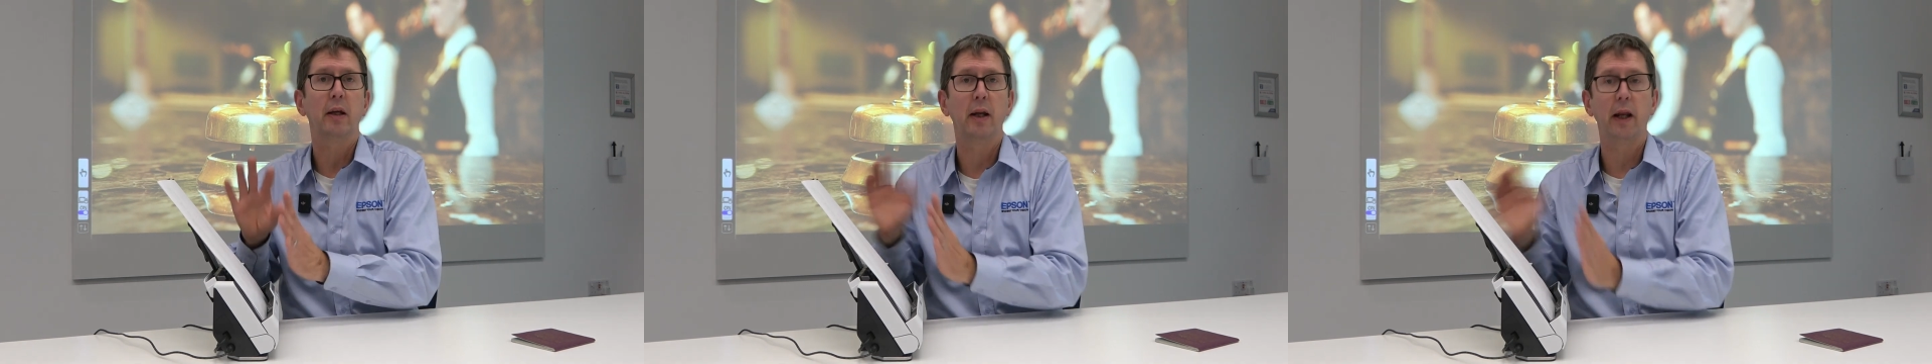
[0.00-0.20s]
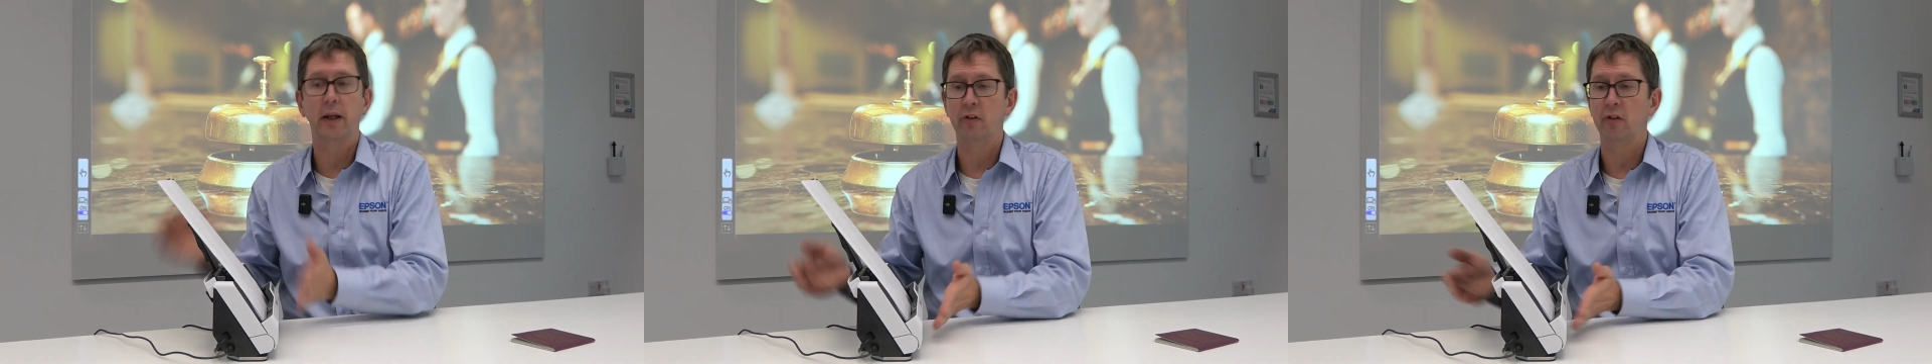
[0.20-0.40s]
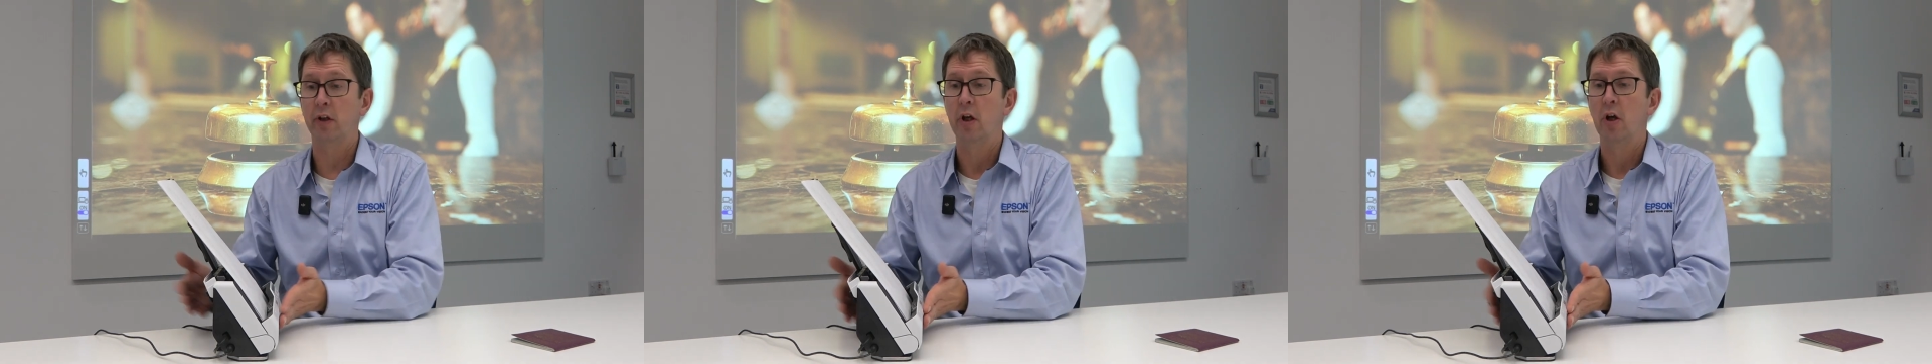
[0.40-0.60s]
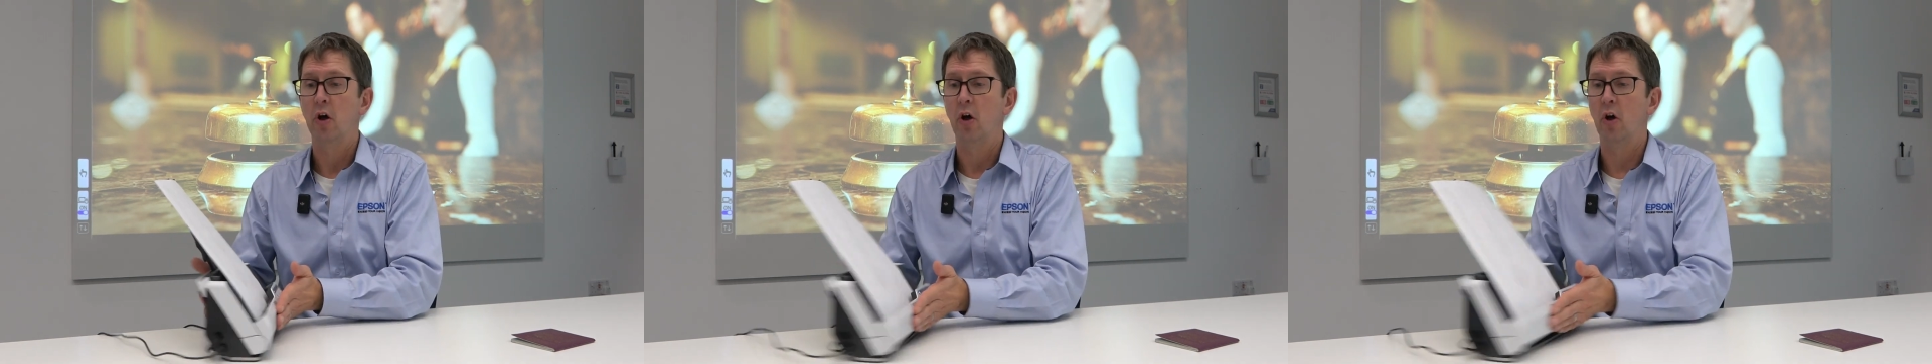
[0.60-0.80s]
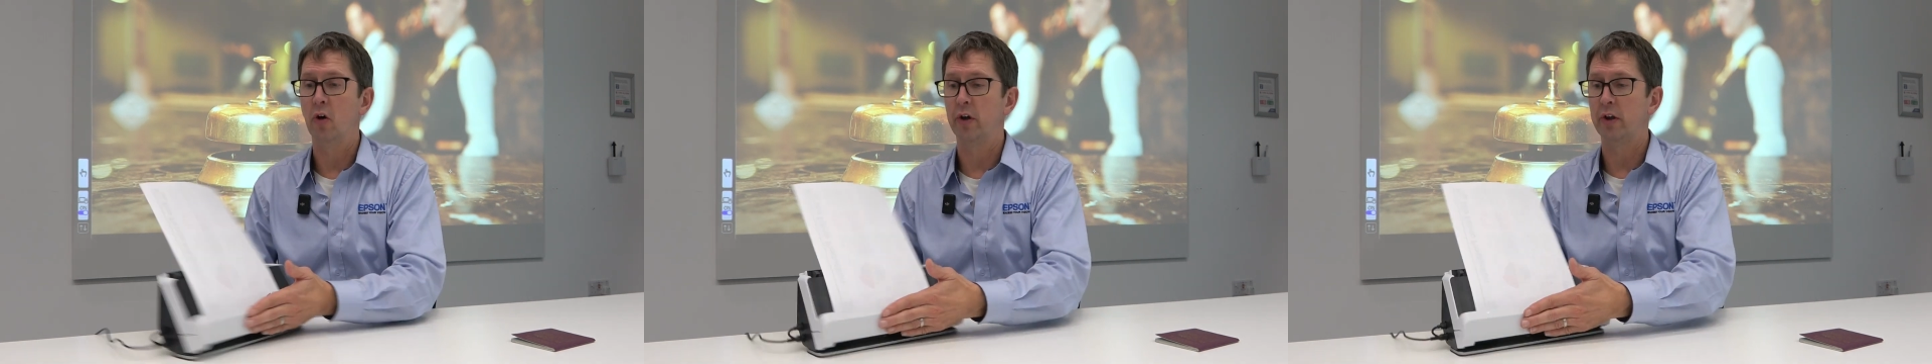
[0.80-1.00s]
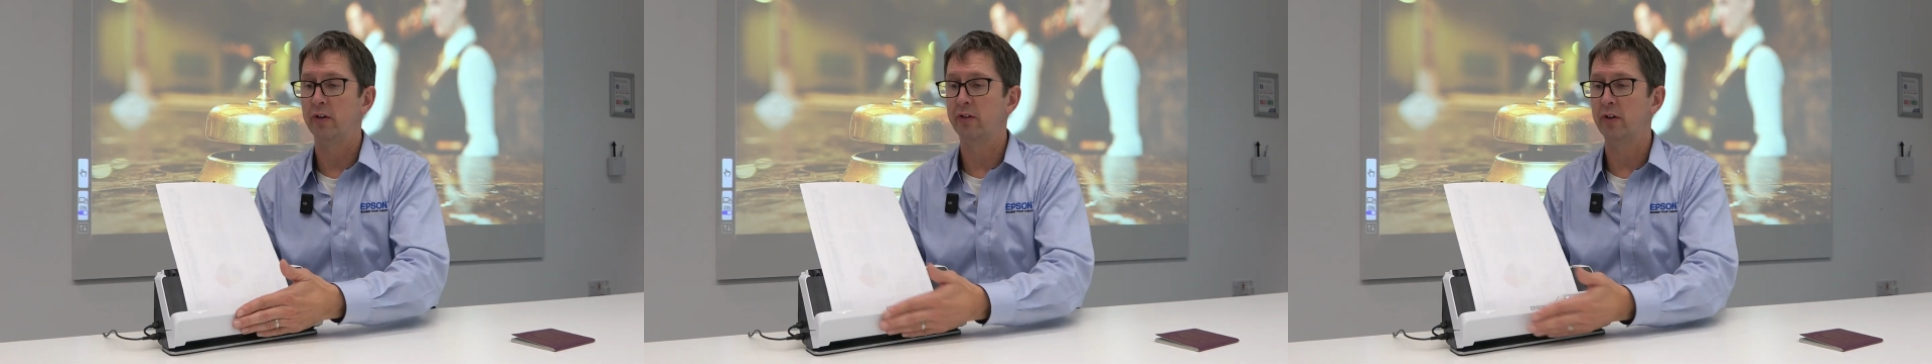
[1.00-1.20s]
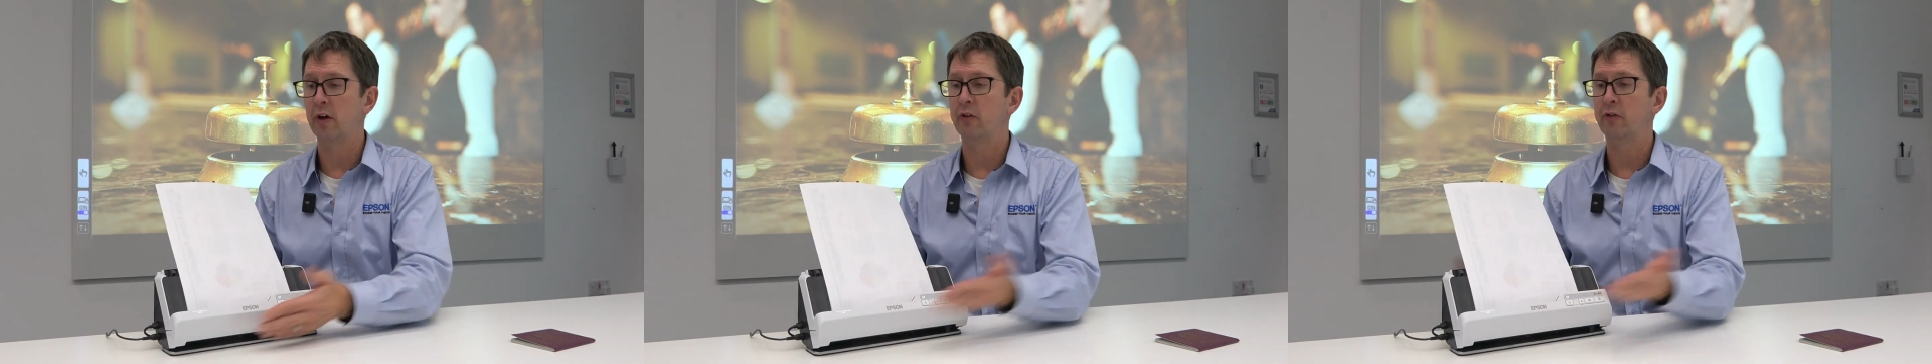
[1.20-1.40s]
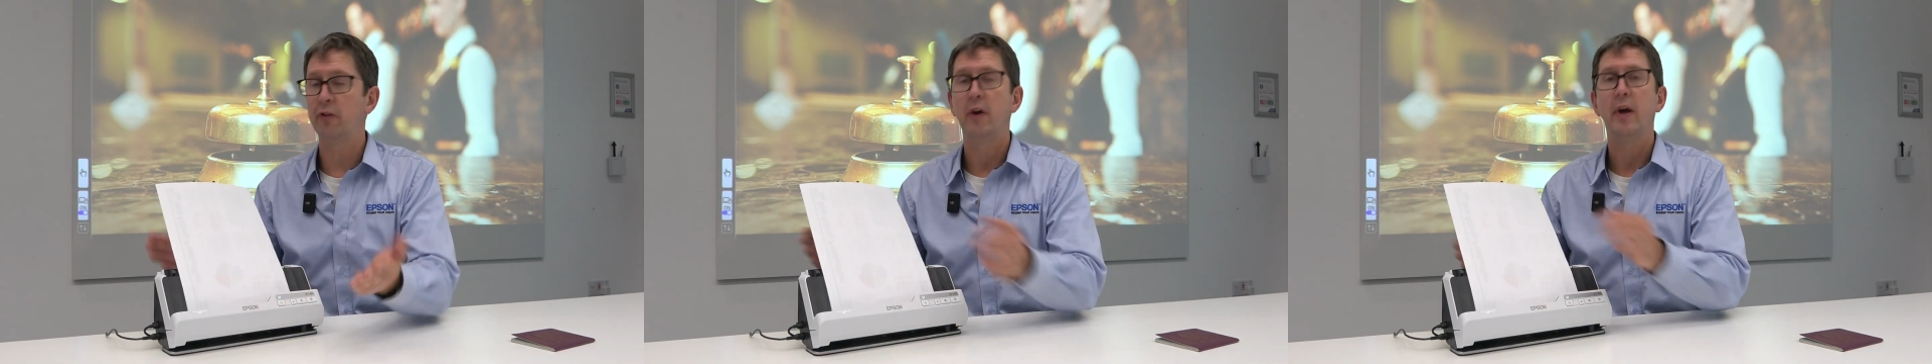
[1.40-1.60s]
collecting on
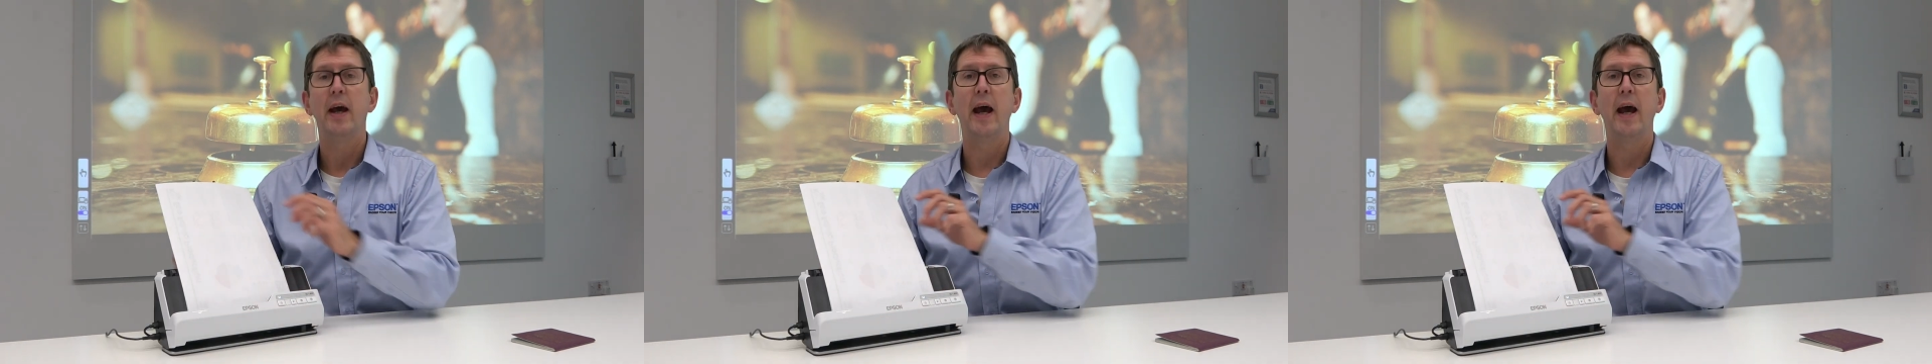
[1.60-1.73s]
itself,